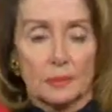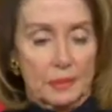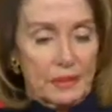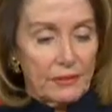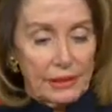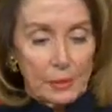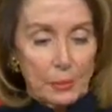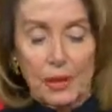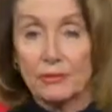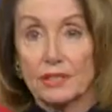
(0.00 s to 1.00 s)
give any
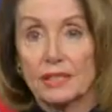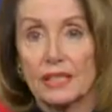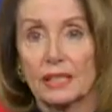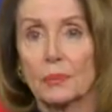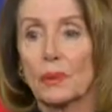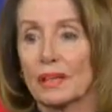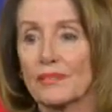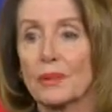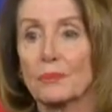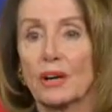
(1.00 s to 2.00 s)
preference to any one of
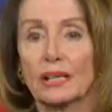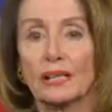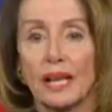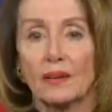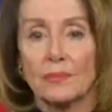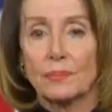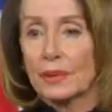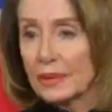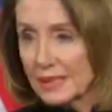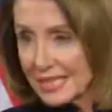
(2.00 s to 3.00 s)
them right now.
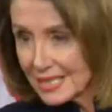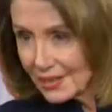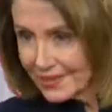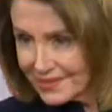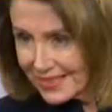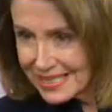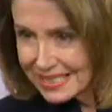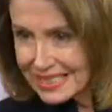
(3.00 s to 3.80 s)
Yes, sir. Yes.